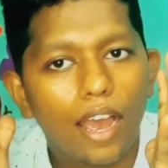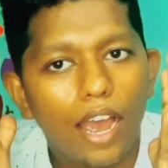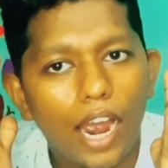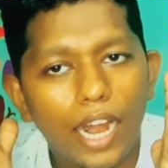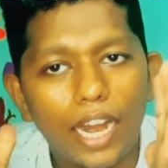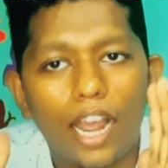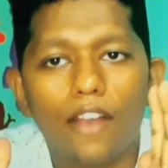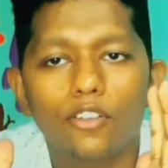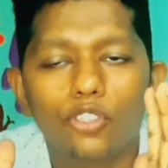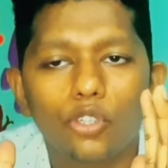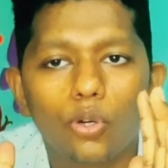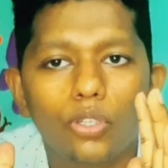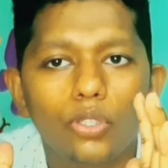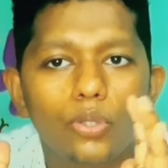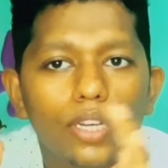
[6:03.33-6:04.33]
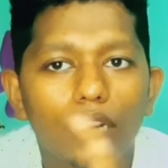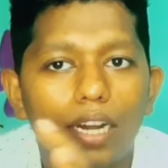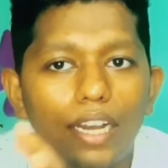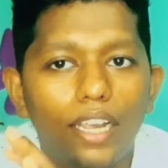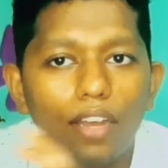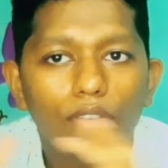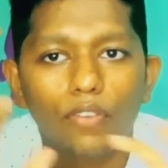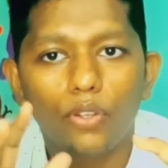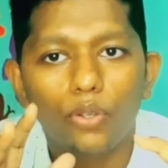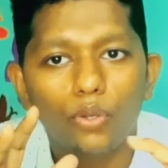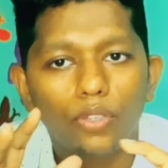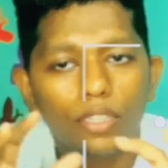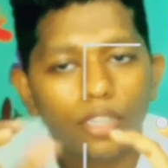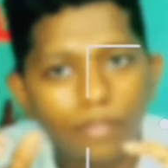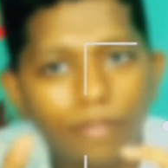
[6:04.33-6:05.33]
I have shown you the clear view
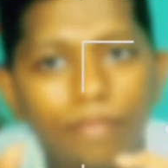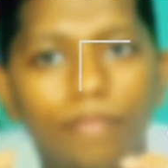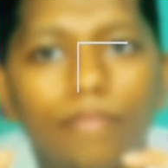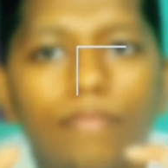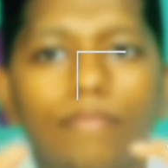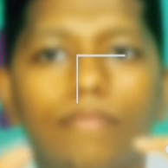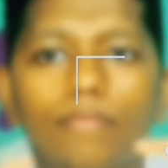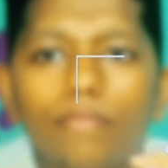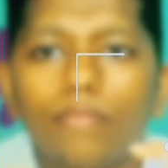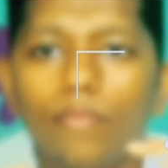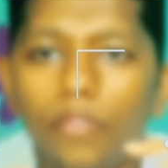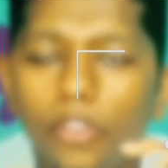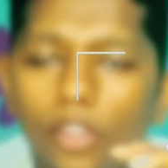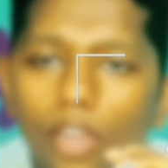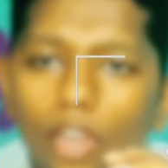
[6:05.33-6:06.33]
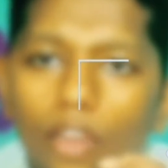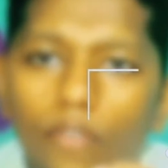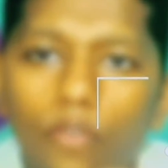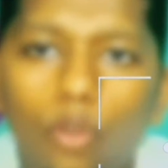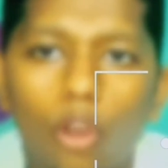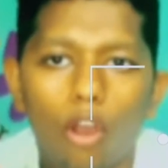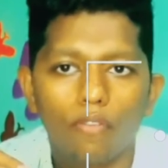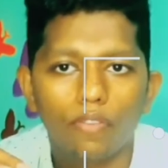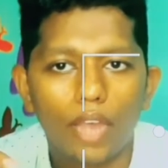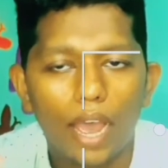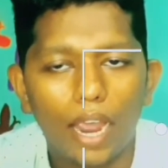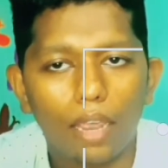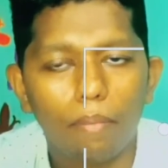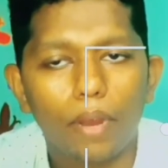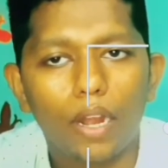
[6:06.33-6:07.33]
in the view of the
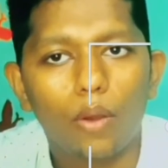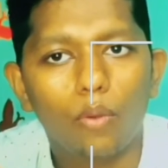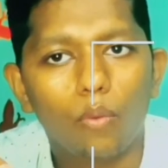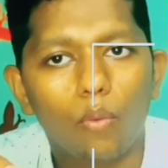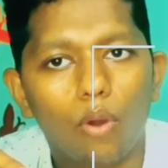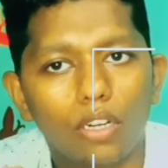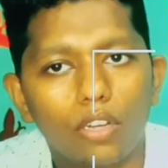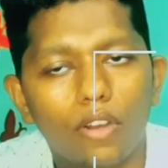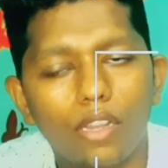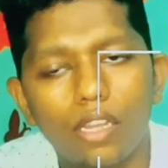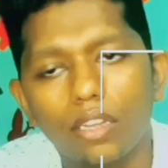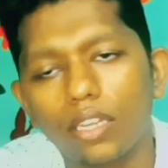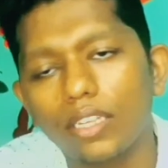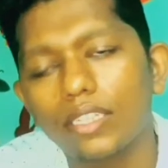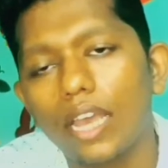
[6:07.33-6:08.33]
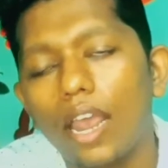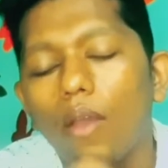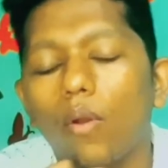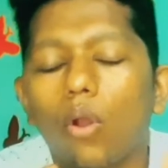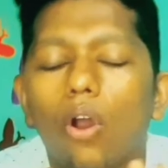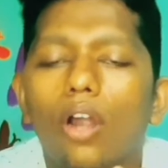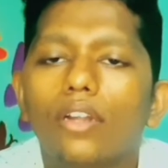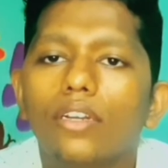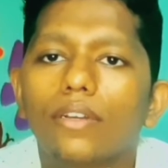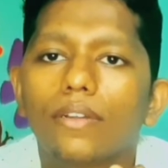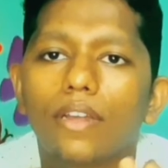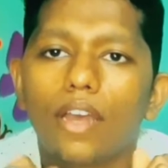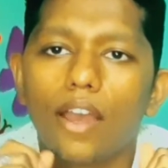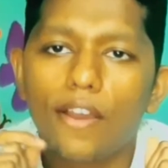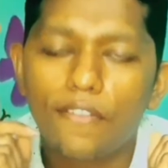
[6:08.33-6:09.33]
iPad and what are the things I have got.
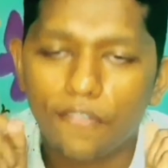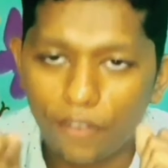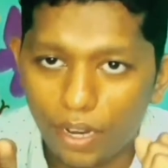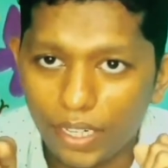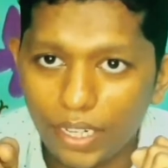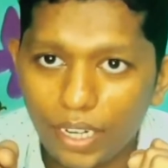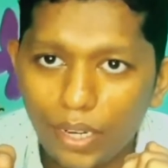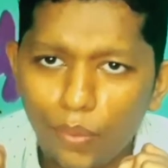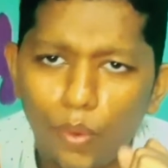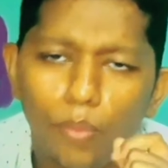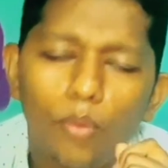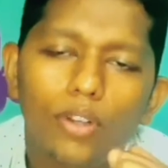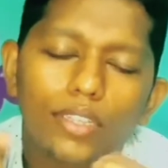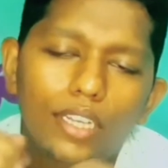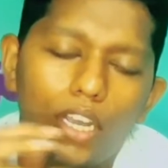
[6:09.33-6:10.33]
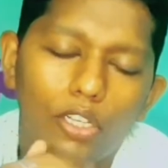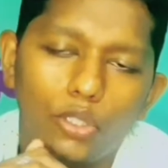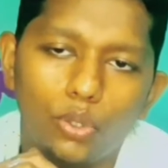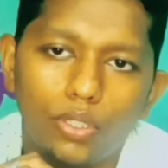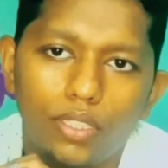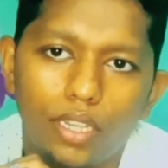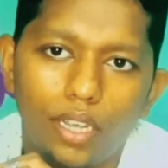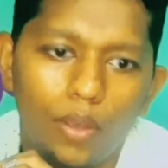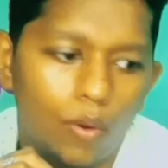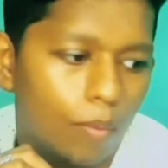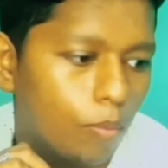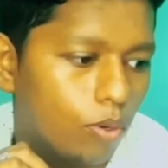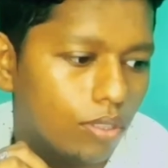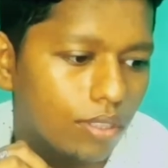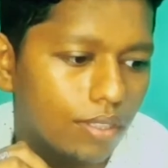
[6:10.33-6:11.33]
Finally, one more thing I should say
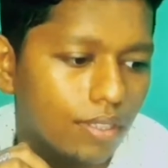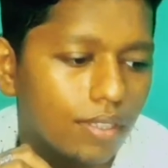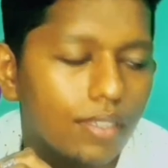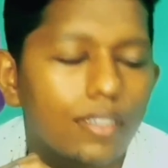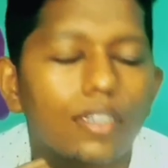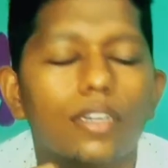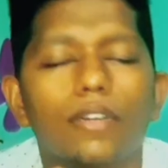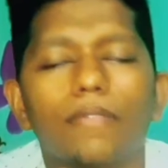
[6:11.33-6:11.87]
about this is